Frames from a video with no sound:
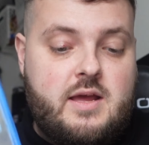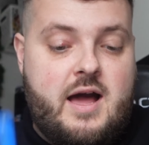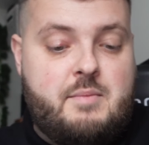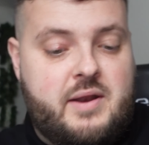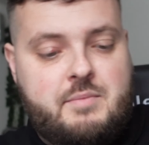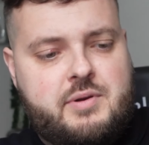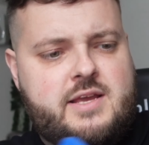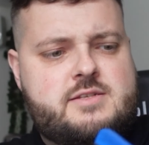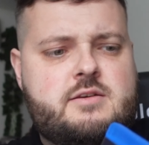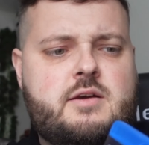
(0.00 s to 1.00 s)
But I'm
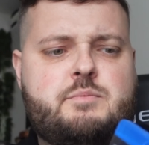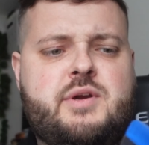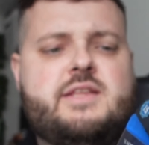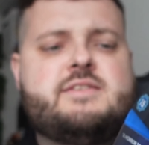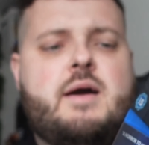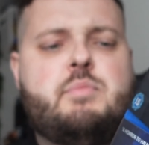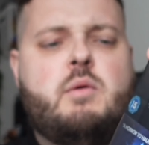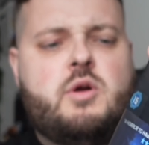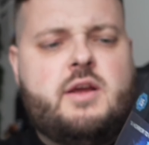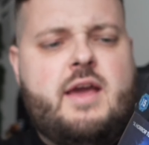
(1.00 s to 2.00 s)
pleased to pick this up.
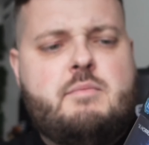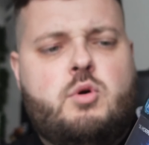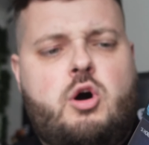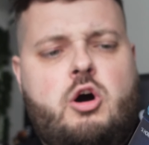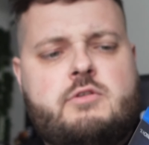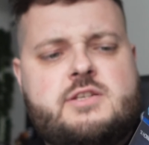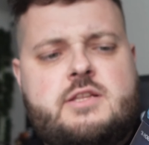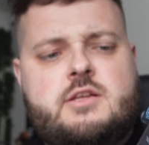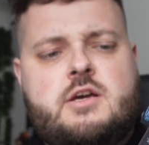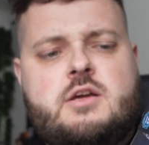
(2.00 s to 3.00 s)
I want to get more horrors
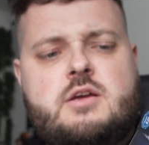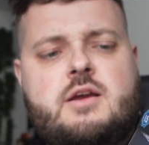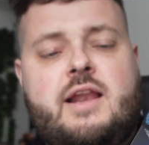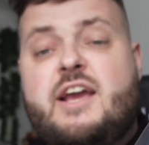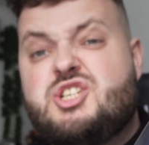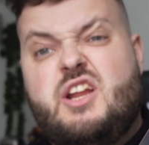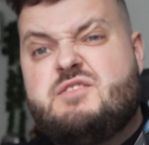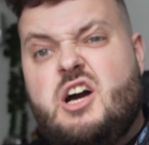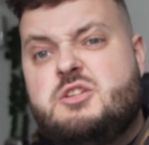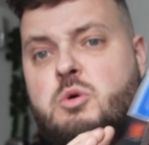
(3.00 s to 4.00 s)
in the collection.
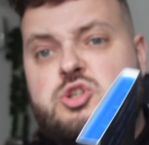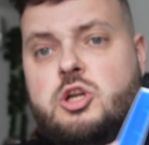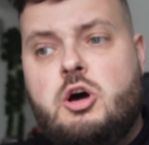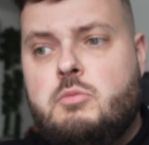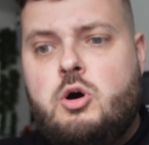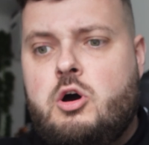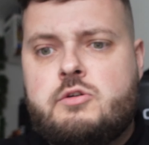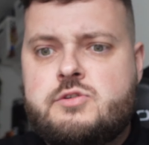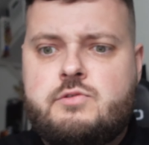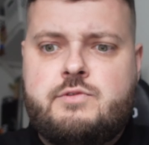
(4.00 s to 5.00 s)
I've started to watch a lot more
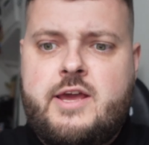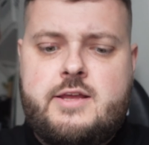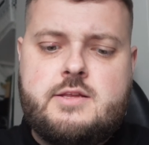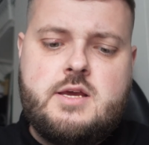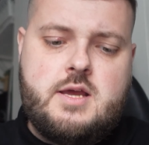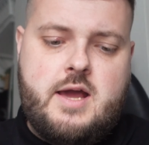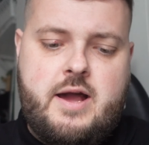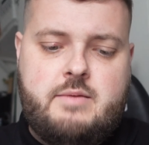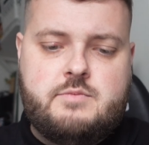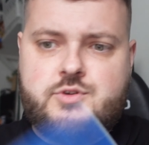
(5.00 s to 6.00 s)
horrors of late,
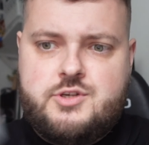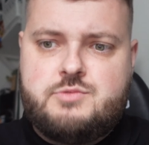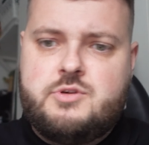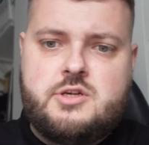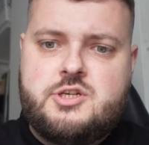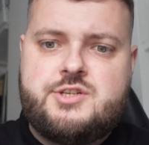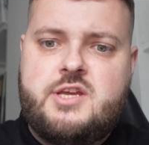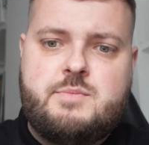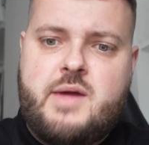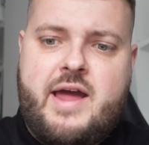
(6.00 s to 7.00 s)
so I just want to
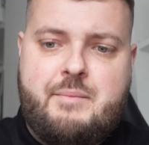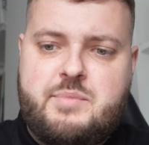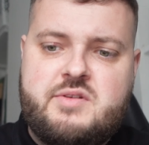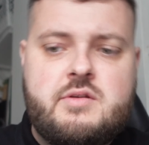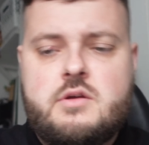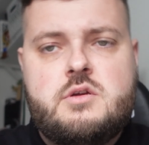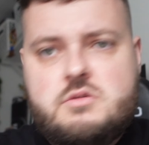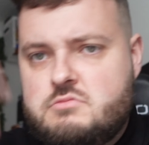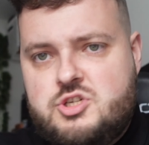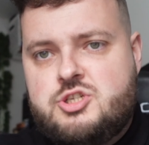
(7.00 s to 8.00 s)
keep that up and
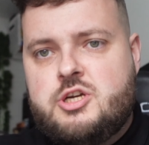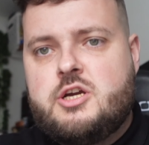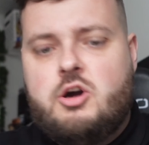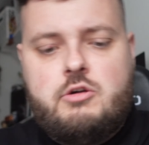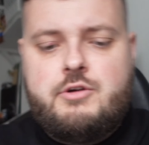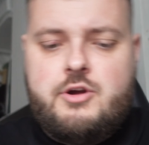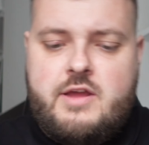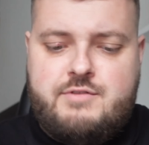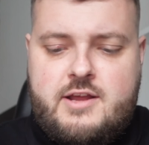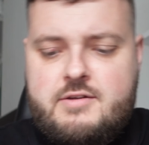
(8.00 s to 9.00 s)
just chuck a horror on
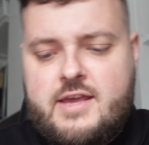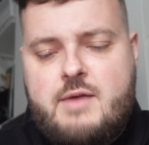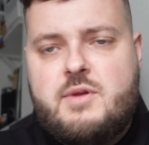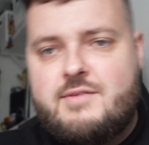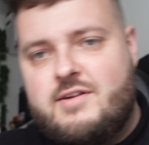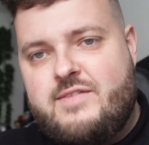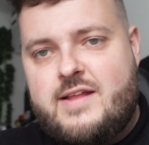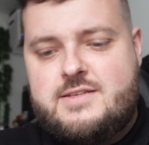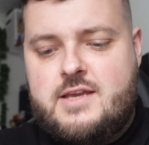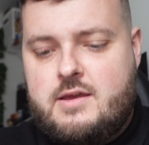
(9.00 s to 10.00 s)
every now and again whenever I
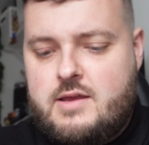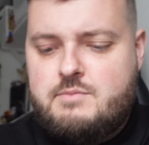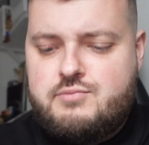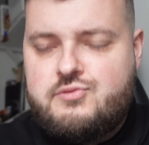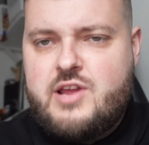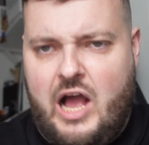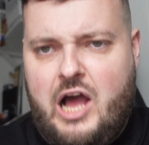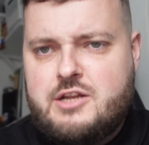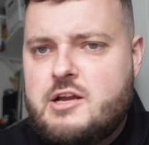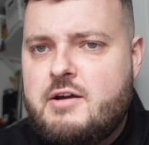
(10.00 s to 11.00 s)
fancy it. I'm pretty
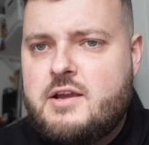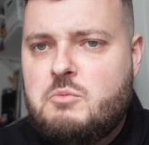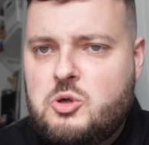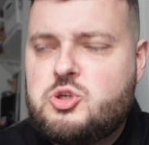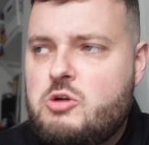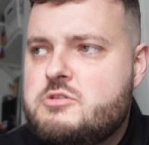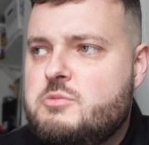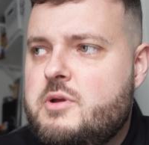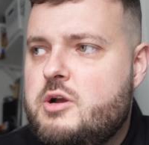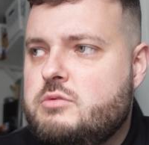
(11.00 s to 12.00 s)
hard now. I can watch horrors
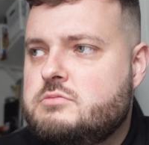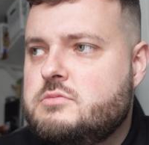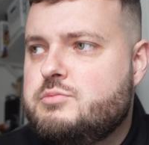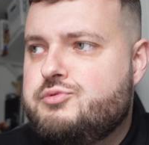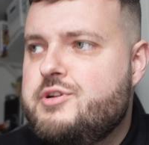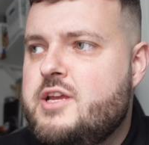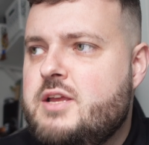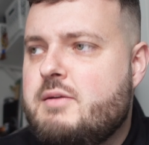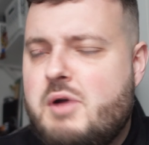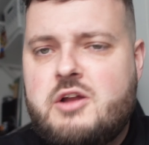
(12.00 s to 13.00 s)
on my own.
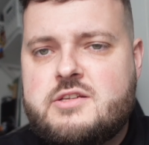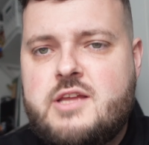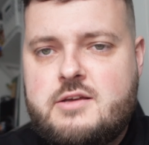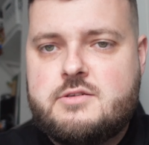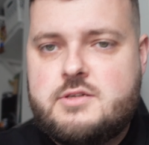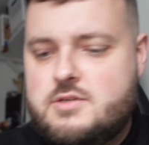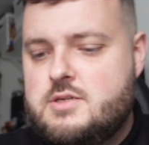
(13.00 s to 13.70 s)
I'm hard as nails.